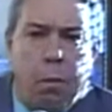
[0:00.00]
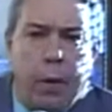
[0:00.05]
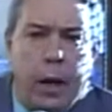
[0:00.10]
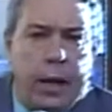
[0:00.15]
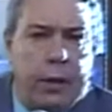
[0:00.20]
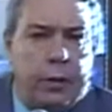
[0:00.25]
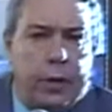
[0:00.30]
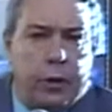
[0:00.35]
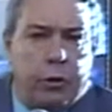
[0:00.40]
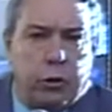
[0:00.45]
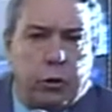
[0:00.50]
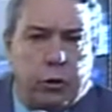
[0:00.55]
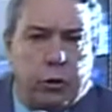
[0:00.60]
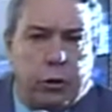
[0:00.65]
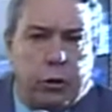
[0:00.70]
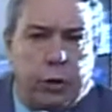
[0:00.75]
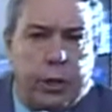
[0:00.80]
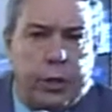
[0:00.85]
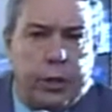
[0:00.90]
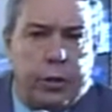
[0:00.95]
And this was
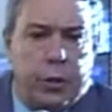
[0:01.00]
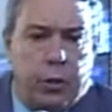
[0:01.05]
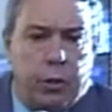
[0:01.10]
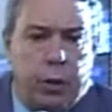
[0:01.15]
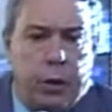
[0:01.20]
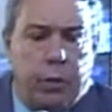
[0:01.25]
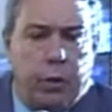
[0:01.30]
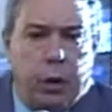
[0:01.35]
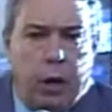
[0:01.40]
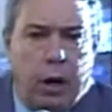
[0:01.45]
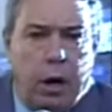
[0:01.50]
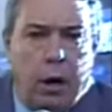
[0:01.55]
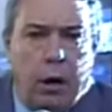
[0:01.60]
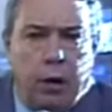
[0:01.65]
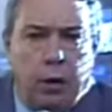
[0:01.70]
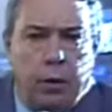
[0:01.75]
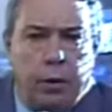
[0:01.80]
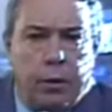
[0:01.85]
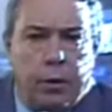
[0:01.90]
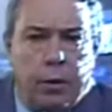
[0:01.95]
the reason we were
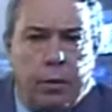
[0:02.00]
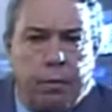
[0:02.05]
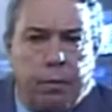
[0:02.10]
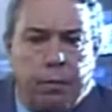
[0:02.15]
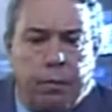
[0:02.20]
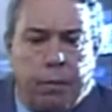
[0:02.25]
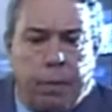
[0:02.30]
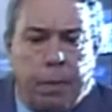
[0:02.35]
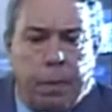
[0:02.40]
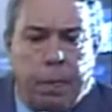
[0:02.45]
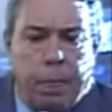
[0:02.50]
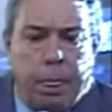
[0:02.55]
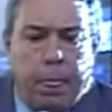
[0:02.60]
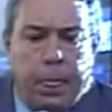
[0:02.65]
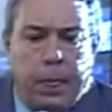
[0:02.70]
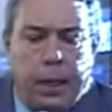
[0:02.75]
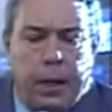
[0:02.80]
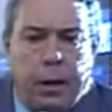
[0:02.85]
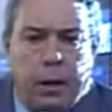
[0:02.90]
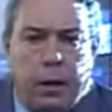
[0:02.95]
called.
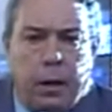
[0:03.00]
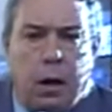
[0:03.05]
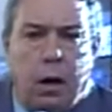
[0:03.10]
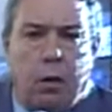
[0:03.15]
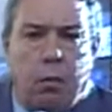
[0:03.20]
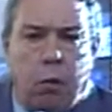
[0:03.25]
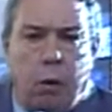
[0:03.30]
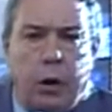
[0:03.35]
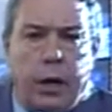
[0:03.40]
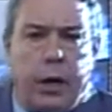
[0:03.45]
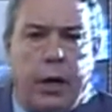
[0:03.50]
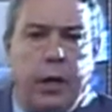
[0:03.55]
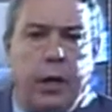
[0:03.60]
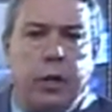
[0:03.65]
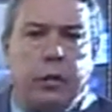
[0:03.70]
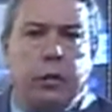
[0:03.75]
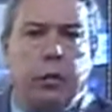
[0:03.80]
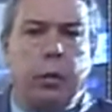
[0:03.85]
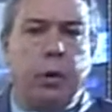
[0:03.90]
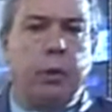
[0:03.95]
God wanted
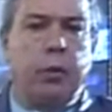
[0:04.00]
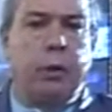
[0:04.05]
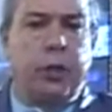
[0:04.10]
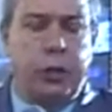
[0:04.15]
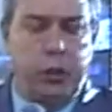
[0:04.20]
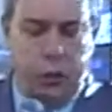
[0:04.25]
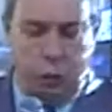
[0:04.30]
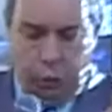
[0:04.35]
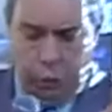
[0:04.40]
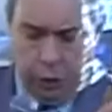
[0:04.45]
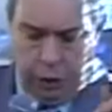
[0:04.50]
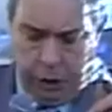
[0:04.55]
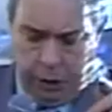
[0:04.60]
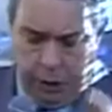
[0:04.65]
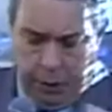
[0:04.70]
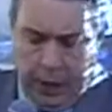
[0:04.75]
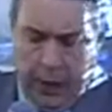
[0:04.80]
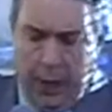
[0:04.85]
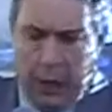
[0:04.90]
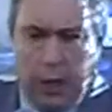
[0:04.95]
us, when we would
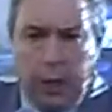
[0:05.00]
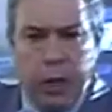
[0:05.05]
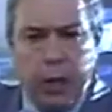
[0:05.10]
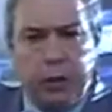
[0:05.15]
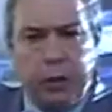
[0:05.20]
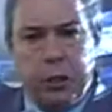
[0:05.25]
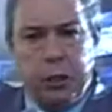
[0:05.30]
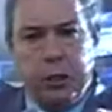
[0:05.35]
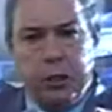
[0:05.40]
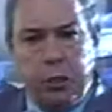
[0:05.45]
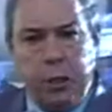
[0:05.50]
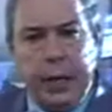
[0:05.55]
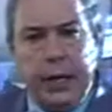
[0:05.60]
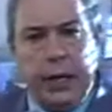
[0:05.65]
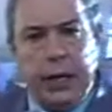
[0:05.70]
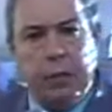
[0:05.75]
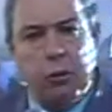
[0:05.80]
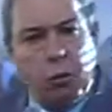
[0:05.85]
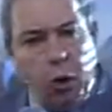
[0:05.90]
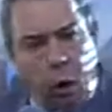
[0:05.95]
speak, to
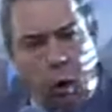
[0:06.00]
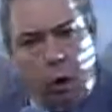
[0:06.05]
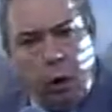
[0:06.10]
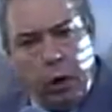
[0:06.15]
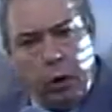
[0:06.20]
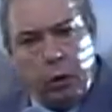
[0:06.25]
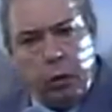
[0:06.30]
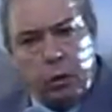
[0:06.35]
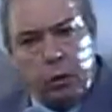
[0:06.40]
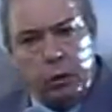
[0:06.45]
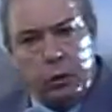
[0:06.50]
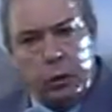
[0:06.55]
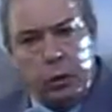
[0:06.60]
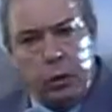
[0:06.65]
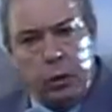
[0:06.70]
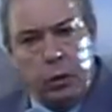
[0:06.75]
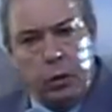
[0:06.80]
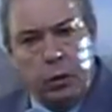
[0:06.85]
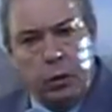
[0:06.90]
speak as oracles.